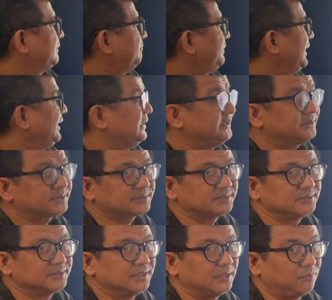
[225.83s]
the base,
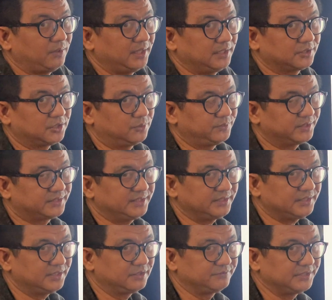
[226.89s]
a while ago we're
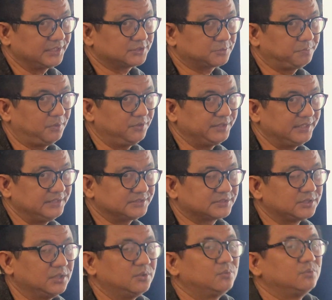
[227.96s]
thinking of the
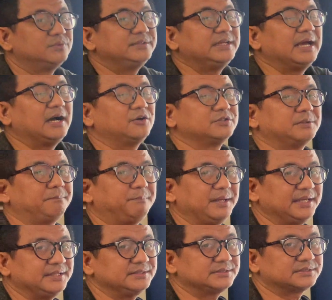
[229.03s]
exponents, now the
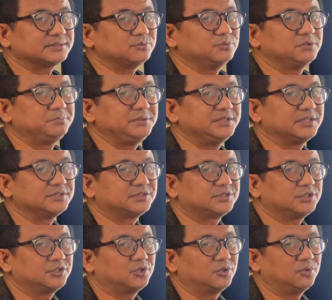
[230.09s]
base will be the
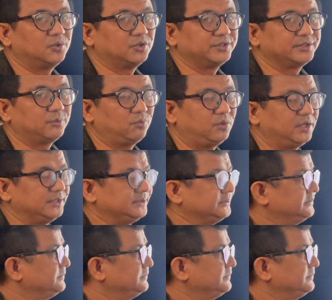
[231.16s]
0 or the 1.